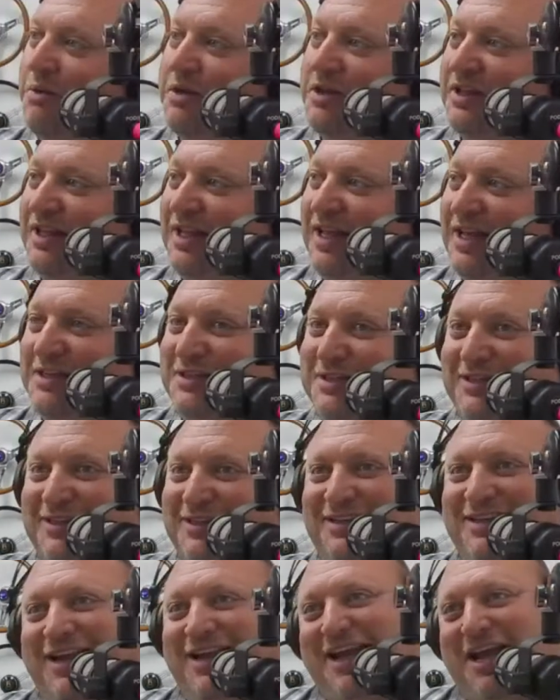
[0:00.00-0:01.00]
a
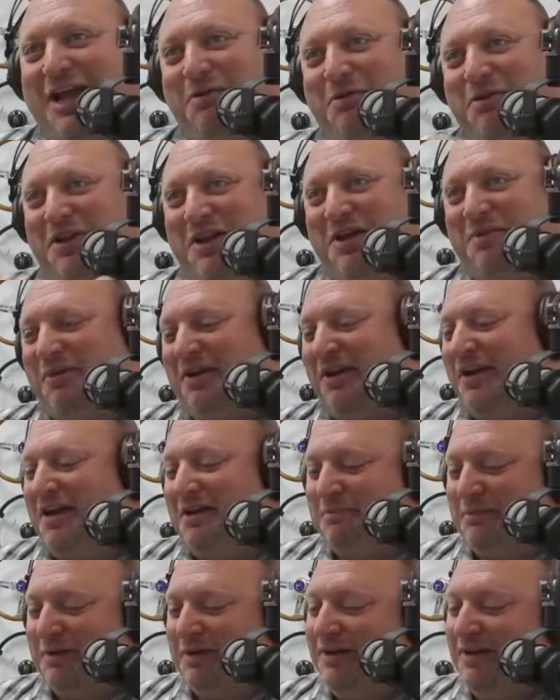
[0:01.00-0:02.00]
legend, hang out with an up and
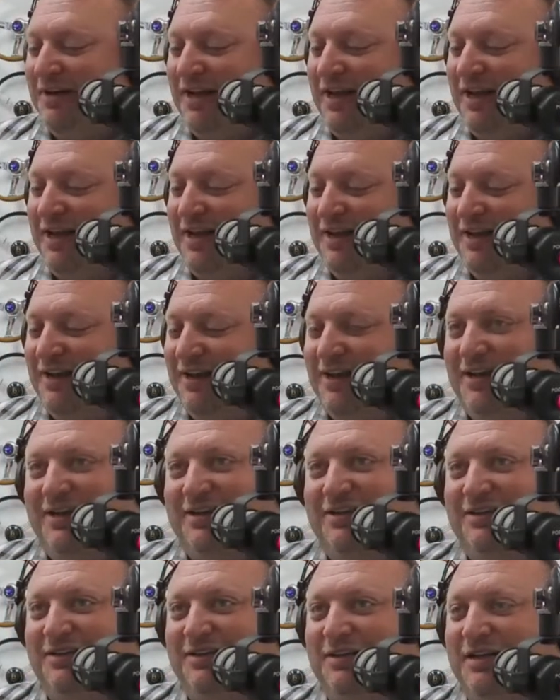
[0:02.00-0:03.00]
comer, and
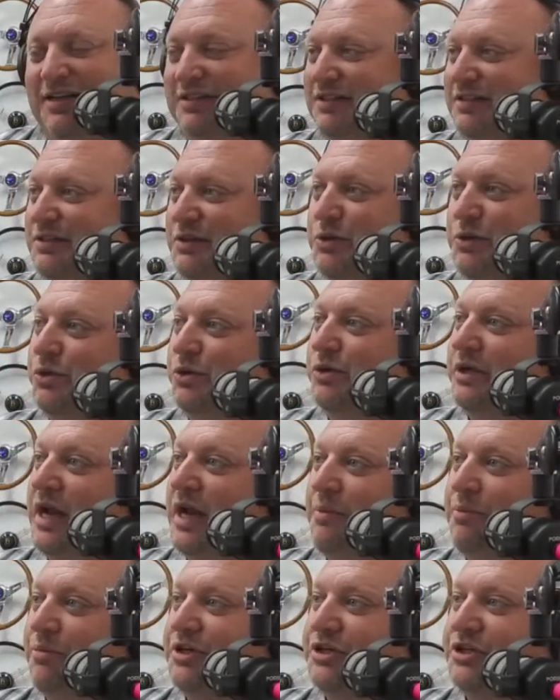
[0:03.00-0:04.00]
it's just cool. And
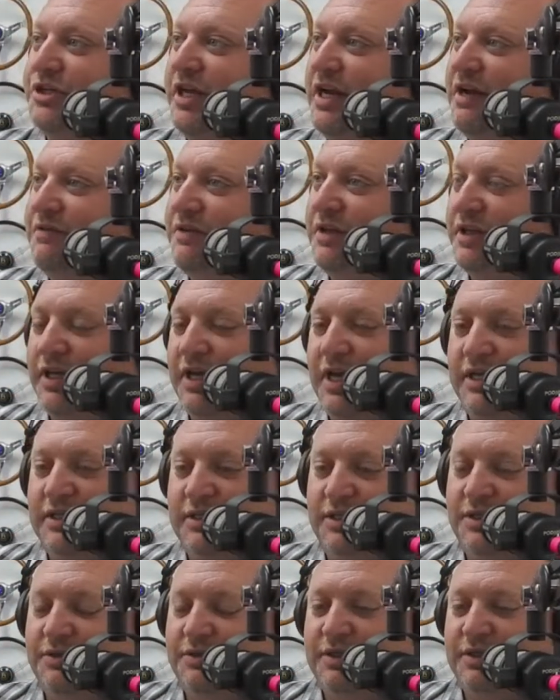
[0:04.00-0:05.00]
I appreciate everything you guys
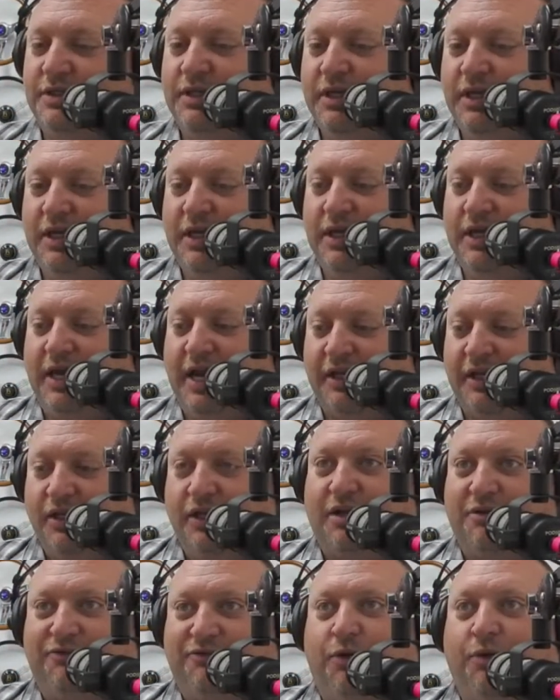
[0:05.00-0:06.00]
do, and
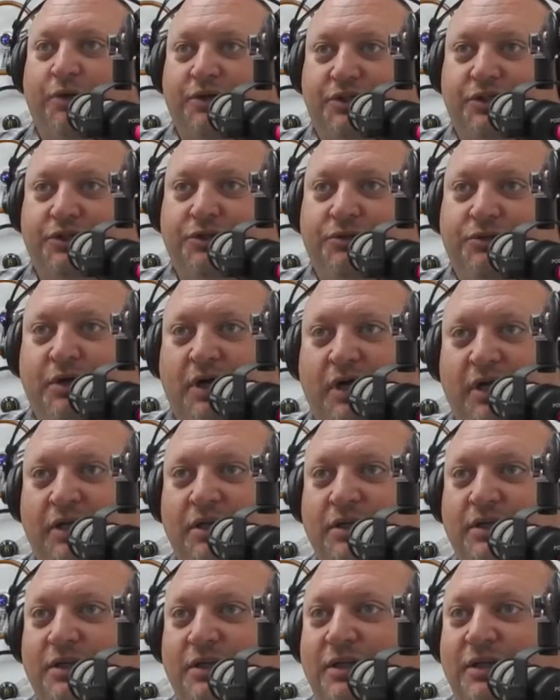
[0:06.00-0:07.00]
looking forward to
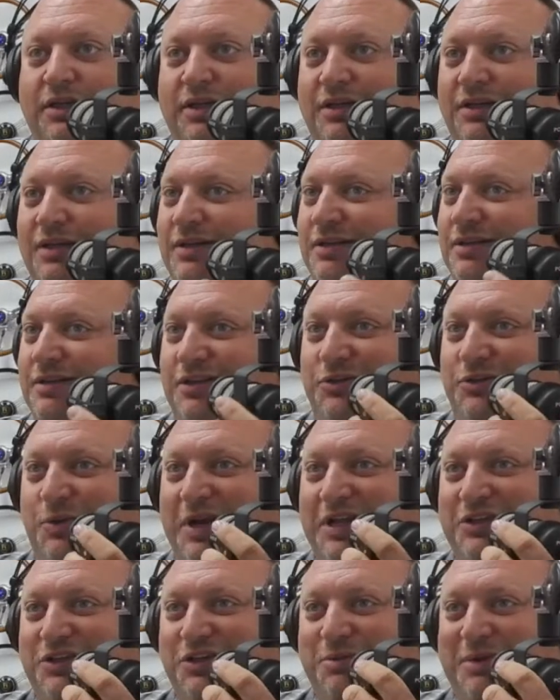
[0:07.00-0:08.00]

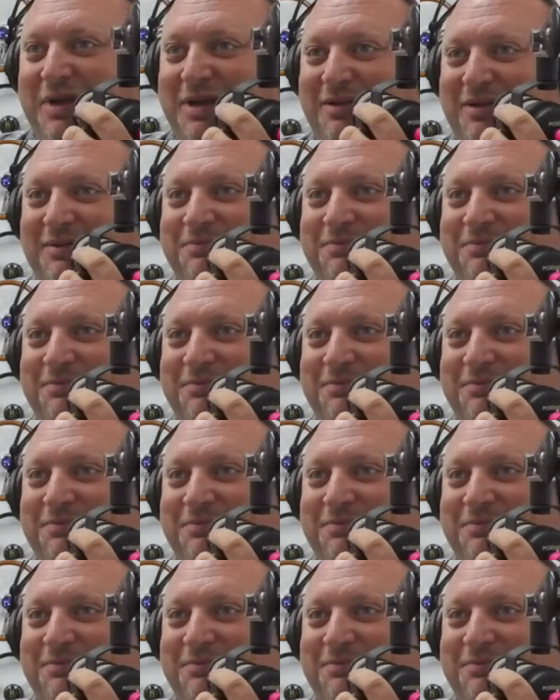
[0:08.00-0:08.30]
22, baby.